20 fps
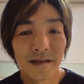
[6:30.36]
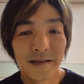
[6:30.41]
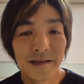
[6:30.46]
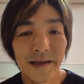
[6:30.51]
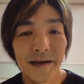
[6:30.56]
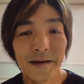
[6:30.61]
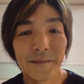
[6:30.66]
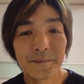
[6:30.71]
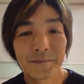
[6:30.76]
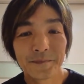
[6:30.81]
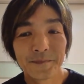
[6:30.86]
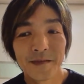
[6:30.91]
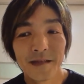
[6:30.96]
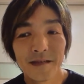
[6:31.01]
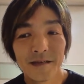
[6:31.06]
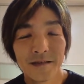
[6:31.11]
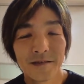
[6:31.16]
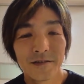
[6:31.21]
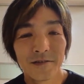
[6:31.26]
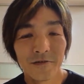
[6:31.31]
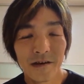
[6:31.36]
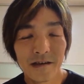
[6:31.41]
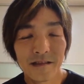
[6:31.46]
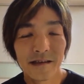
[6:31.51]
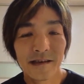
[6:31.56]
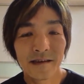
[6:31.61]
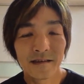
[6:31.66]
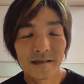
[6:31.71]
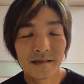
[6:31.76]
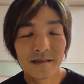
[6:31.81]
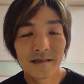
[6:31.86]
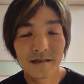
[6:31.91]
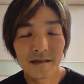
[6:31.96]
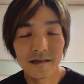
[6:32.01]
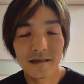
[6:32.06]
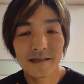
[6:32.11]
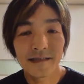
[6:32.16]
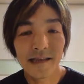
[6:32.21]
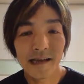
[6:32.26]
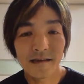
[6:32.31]
Yeah. So I think this
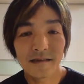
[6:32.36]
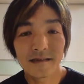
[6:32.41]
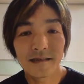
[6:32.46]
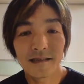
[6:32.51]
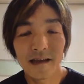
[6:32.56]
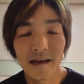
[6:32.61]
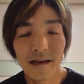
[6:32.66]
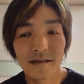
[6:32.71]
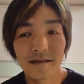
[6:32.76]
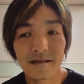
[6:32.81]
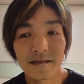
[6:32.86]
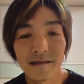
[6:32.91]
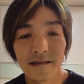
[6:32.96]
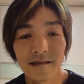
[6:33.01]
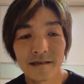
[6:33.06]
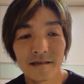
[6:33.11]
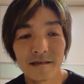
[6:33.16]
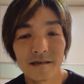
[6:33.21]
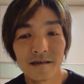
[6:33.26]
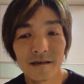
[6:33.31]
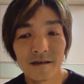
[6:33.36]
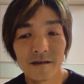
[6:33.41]
staggered start is